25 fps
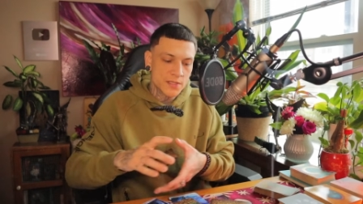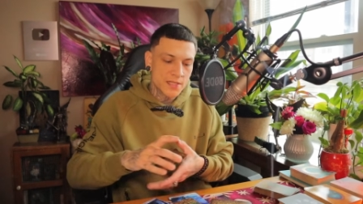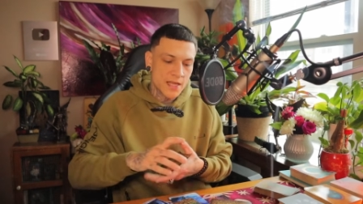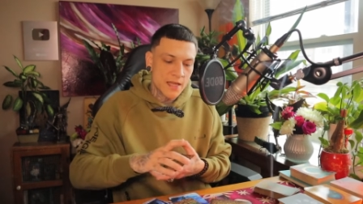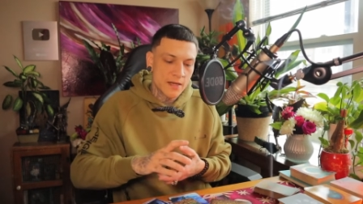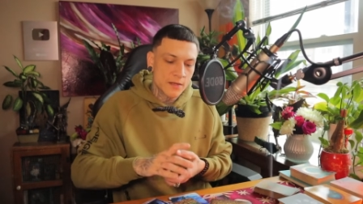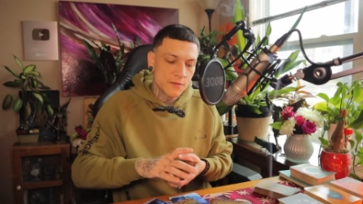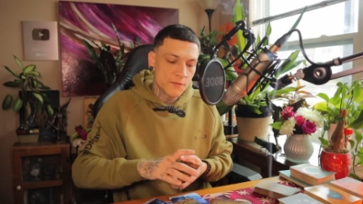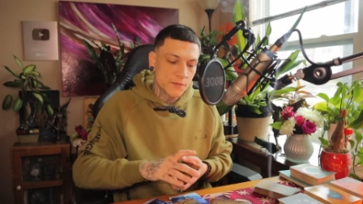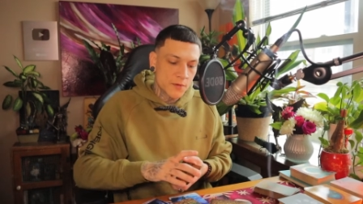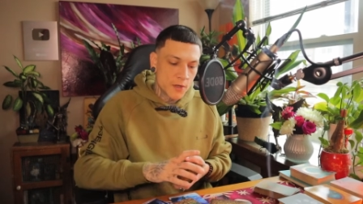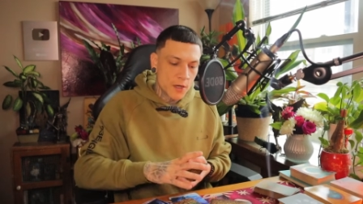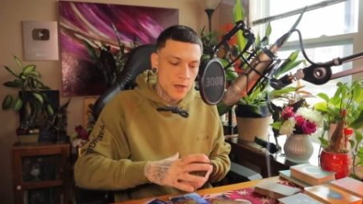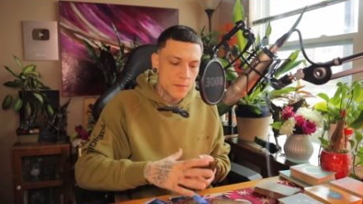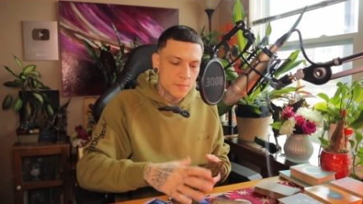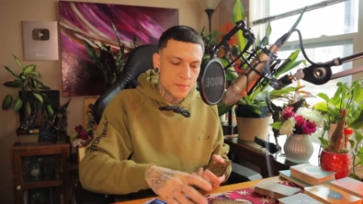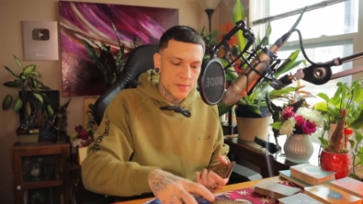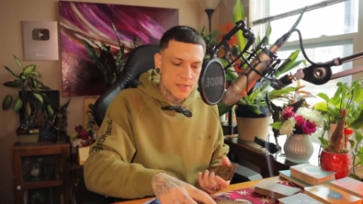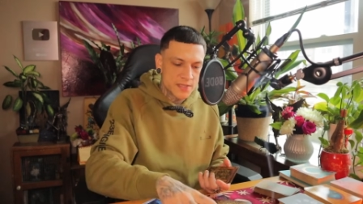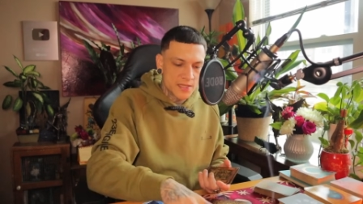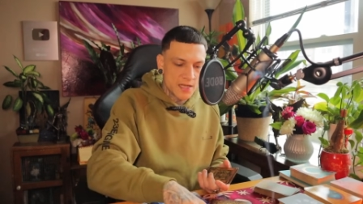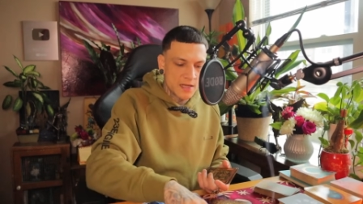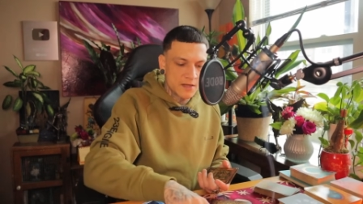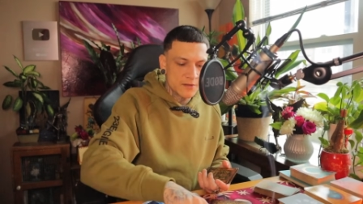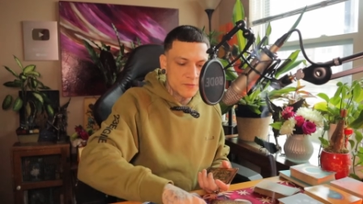Ten of
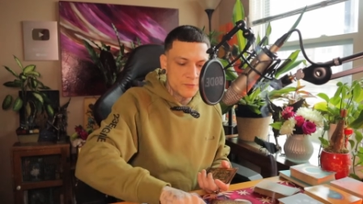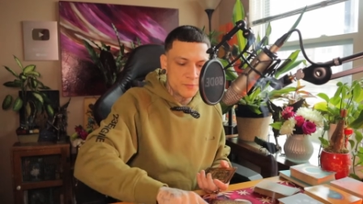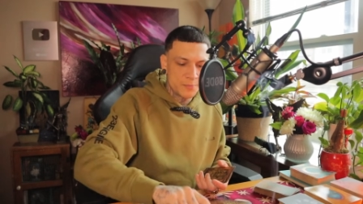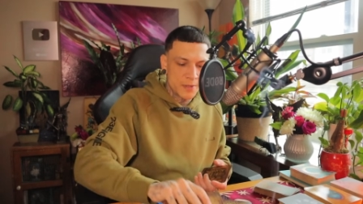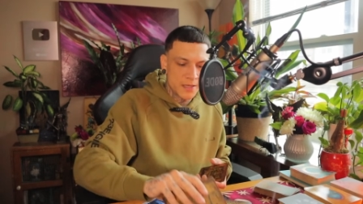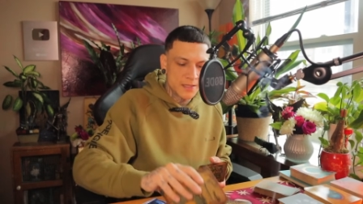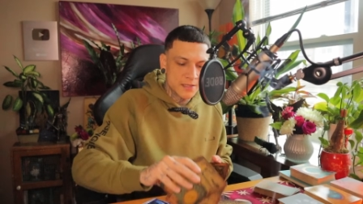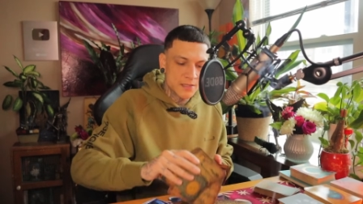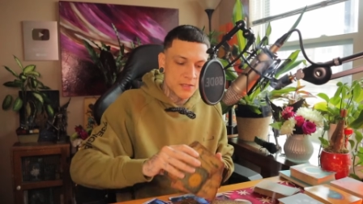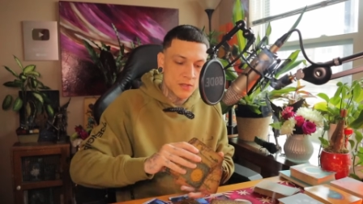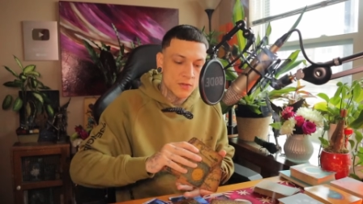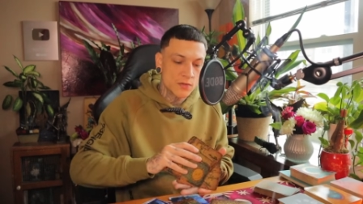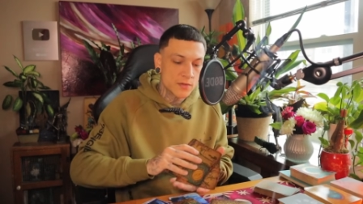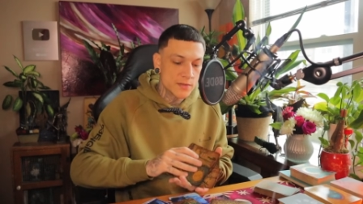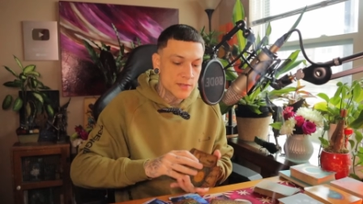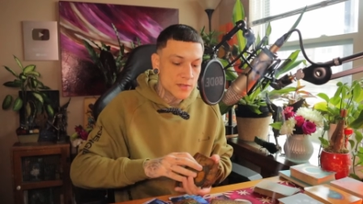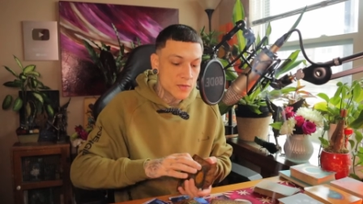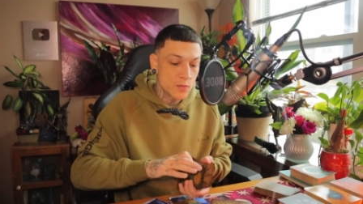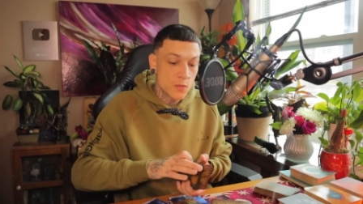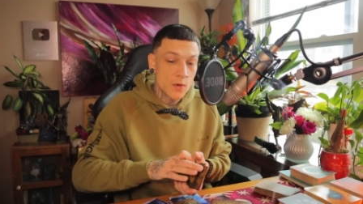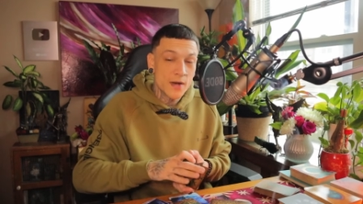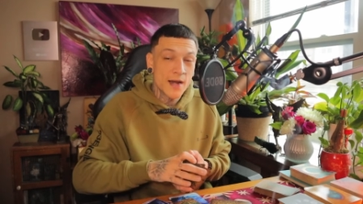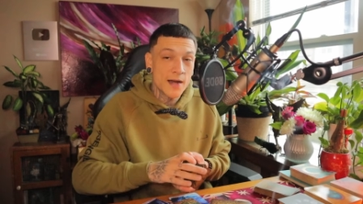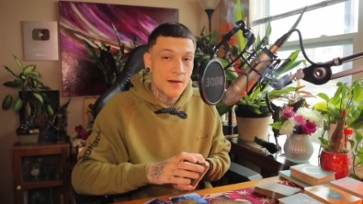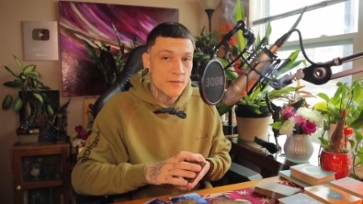Cups, Ten of Pentacles,
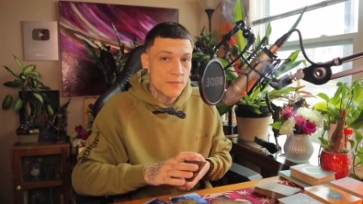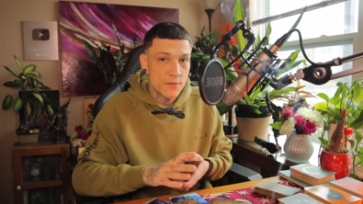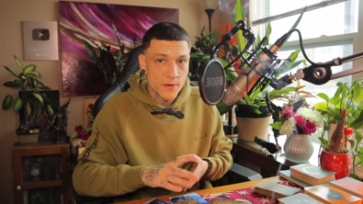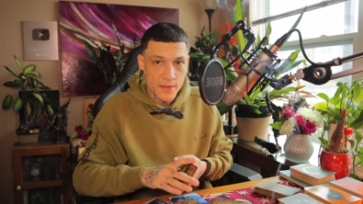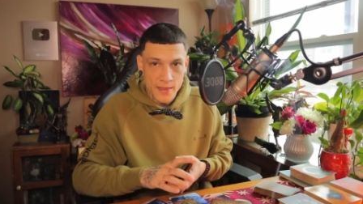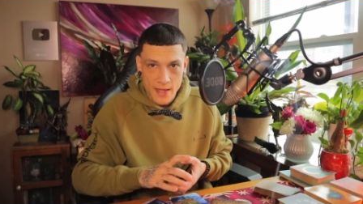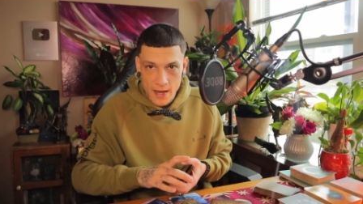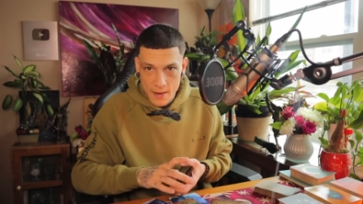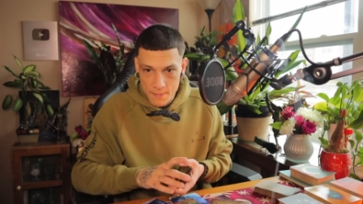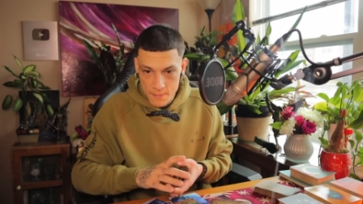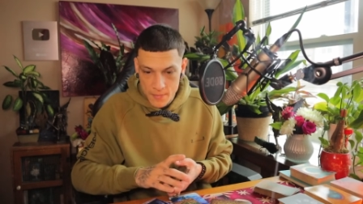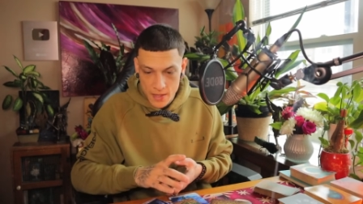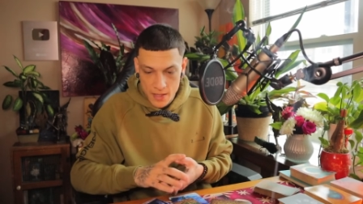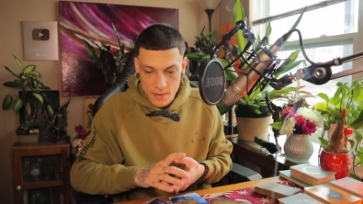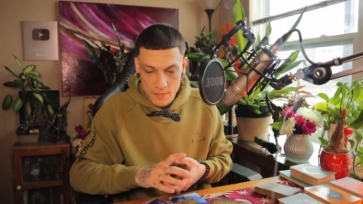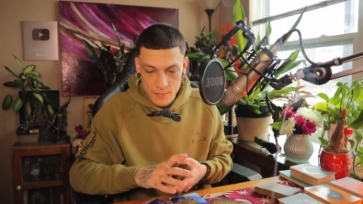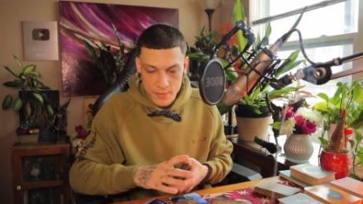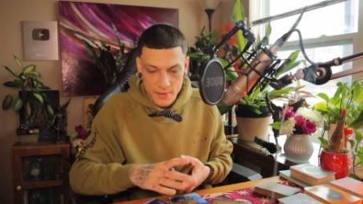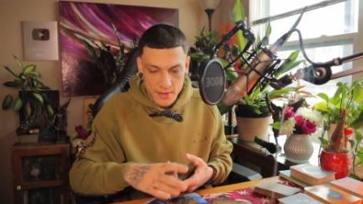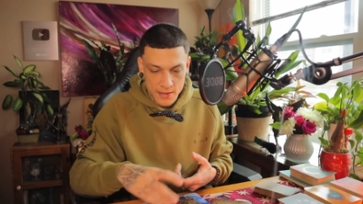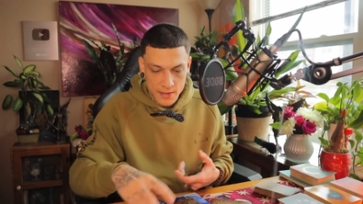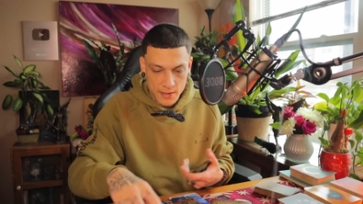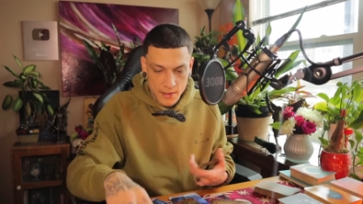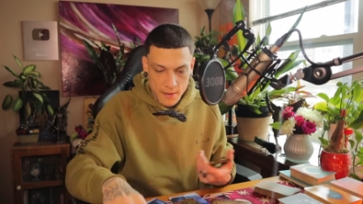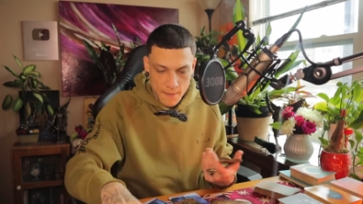whatever that may
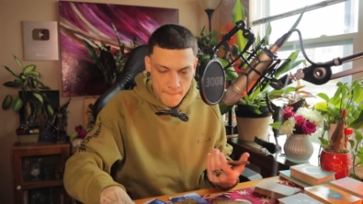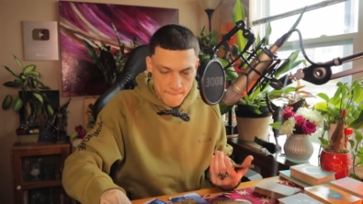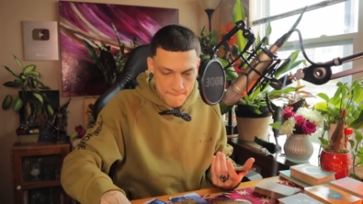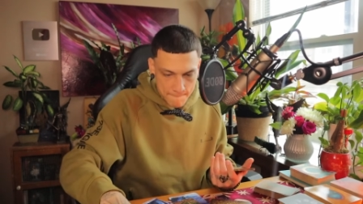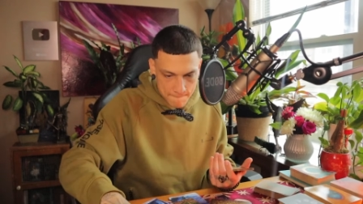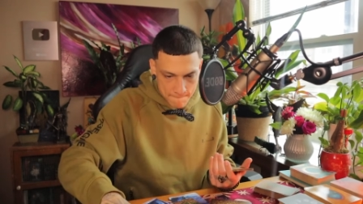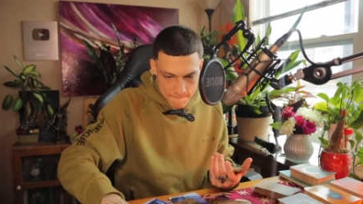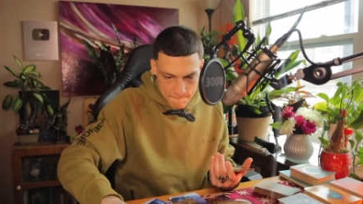be.